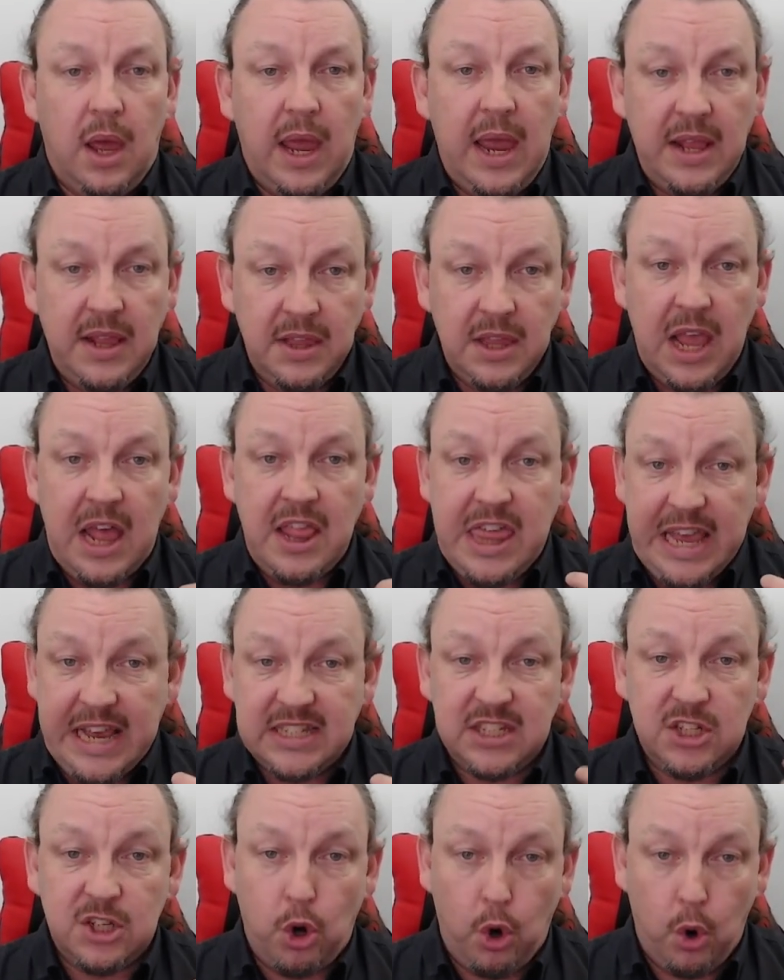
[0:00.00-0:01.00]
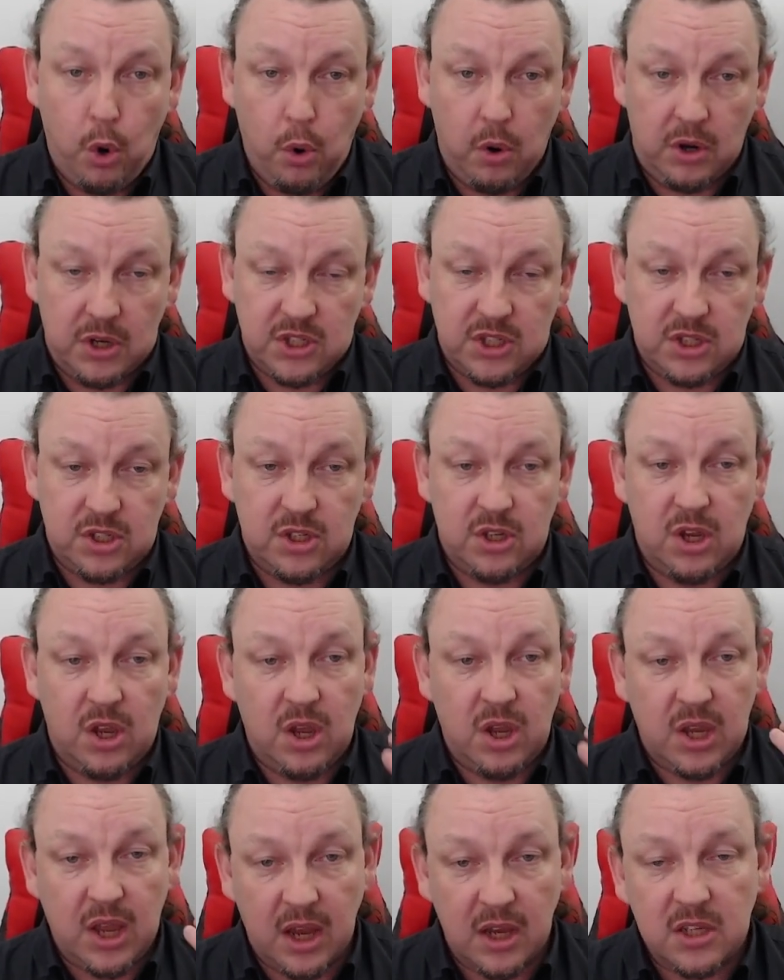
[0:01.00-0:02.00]
In this course,
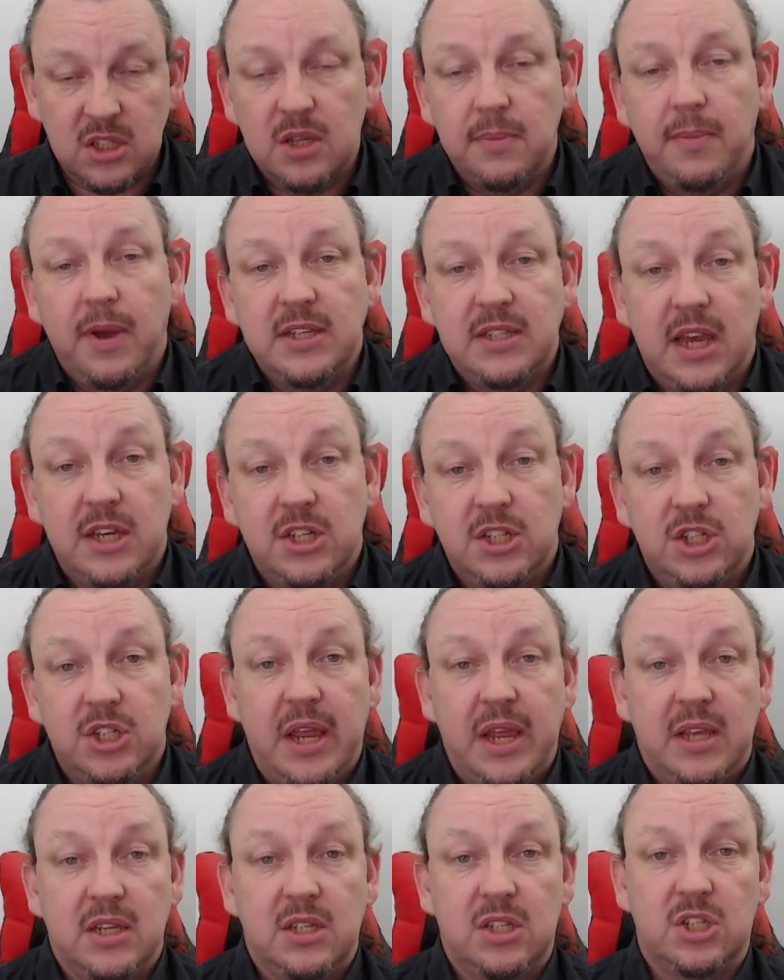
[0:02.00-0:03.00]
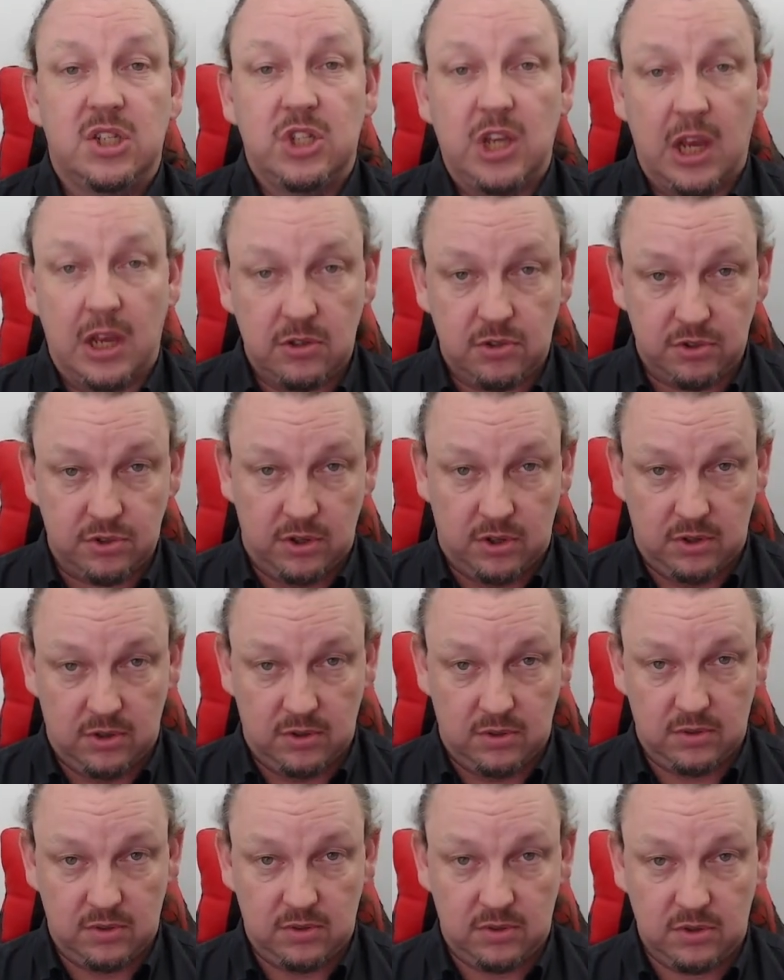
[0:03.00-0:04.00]
customization is
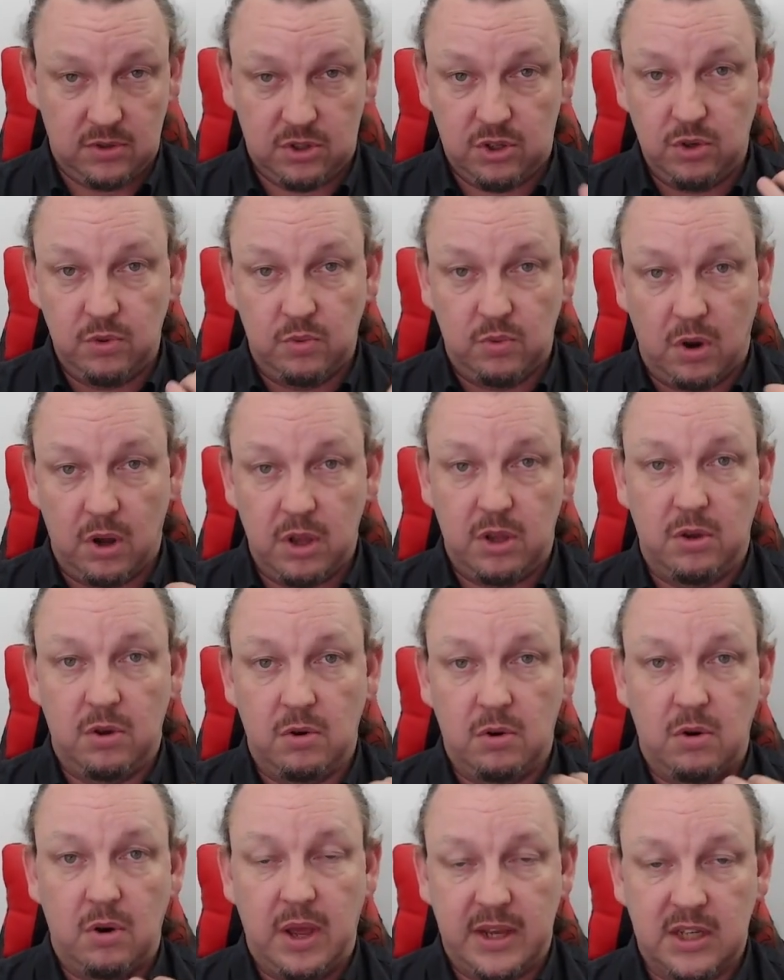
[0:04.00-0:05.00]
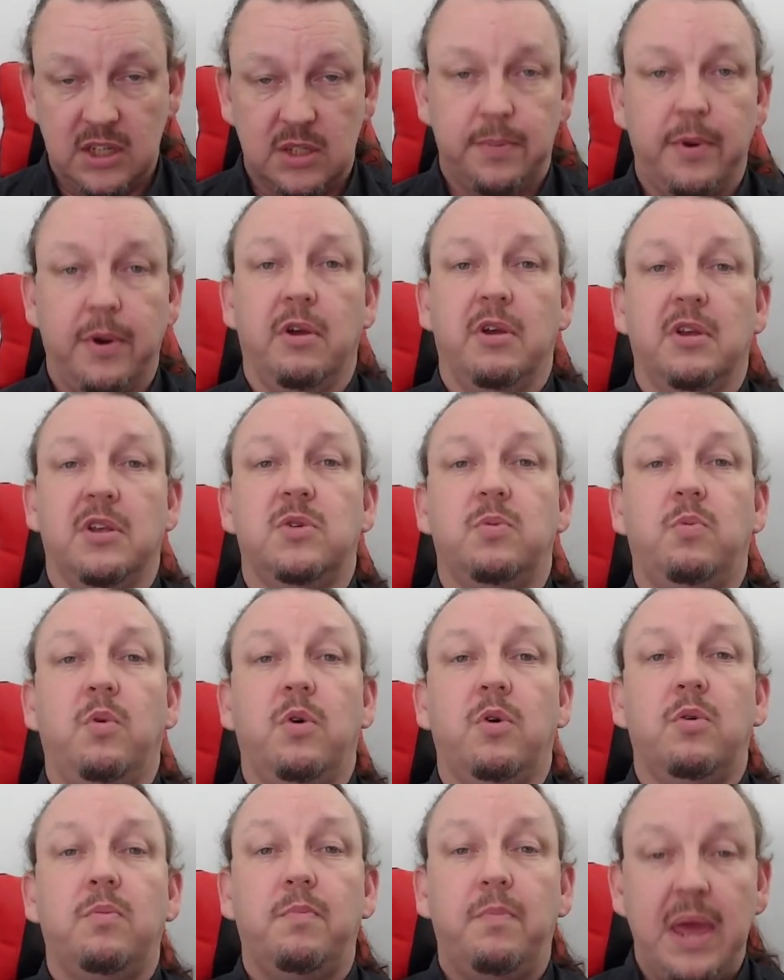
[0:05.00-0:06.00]
central to what your experience
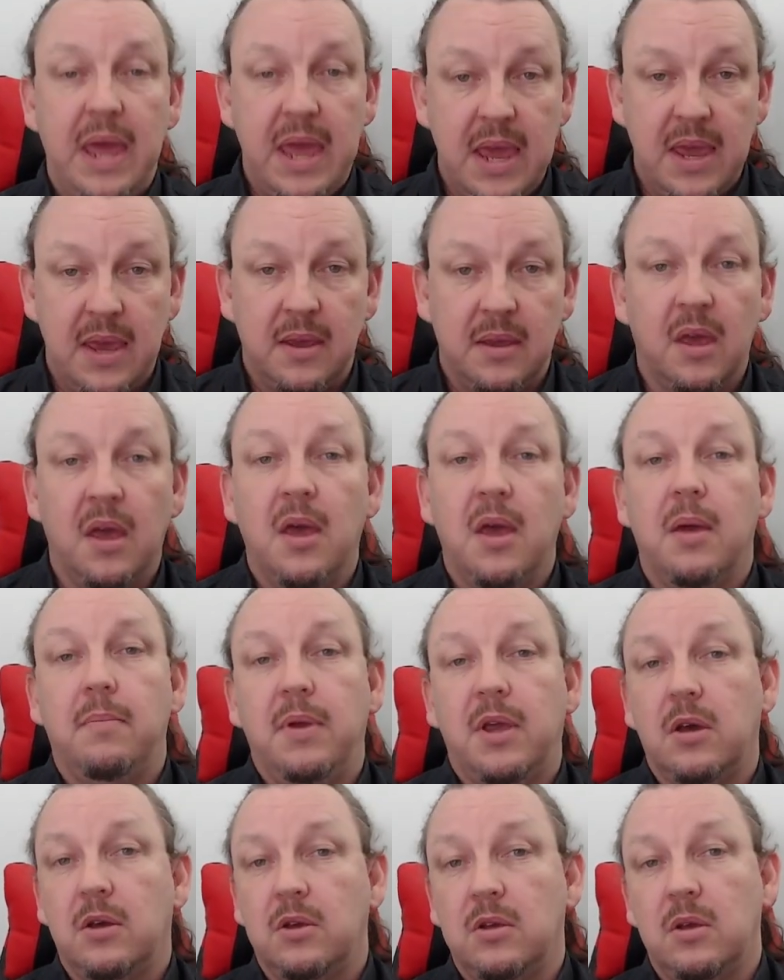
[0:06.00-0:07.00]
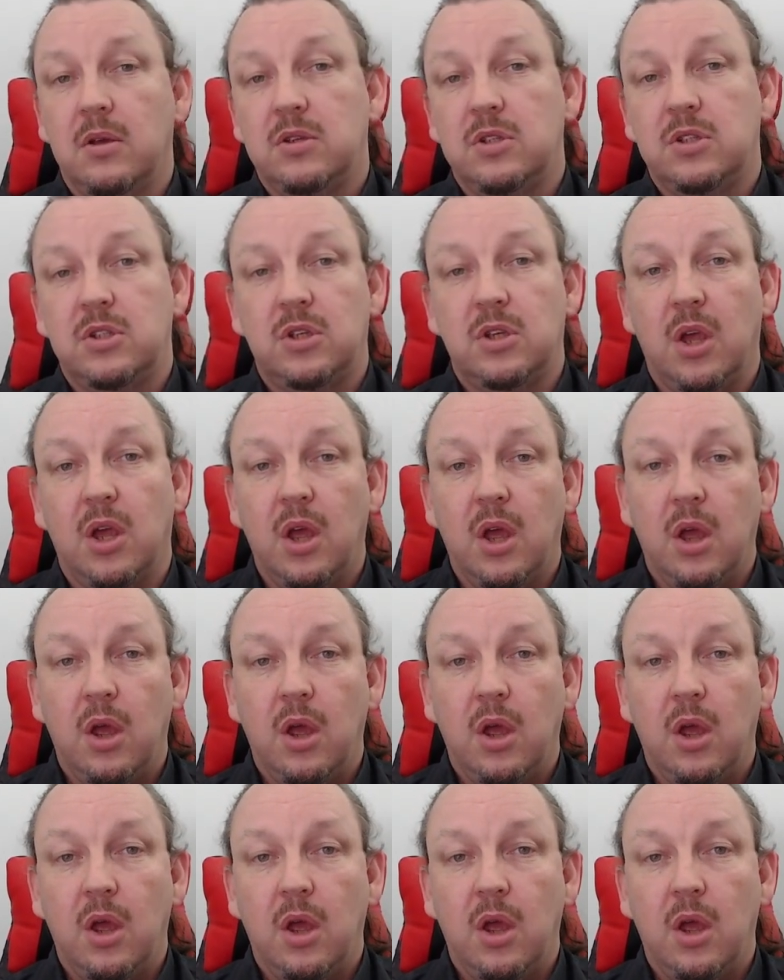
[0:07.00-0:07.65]
will be because